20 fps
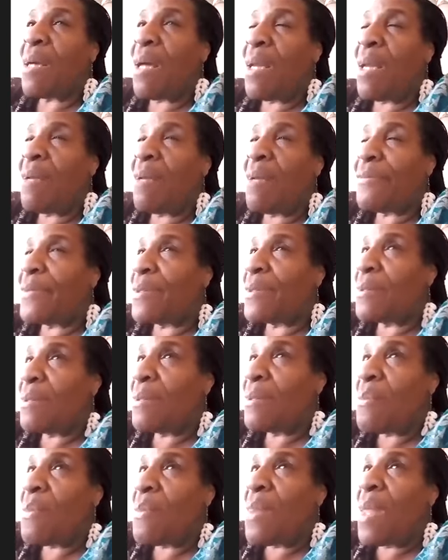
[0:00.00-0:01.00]
colorful,
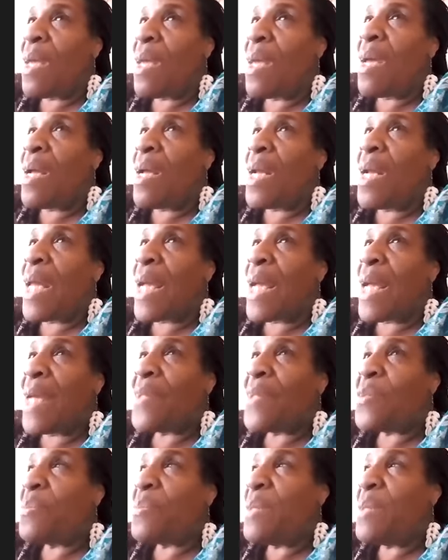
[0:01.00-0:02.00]
like I
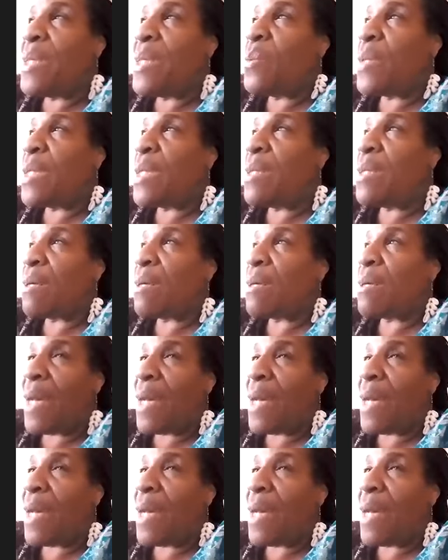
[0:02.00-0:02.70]
speak with Dr.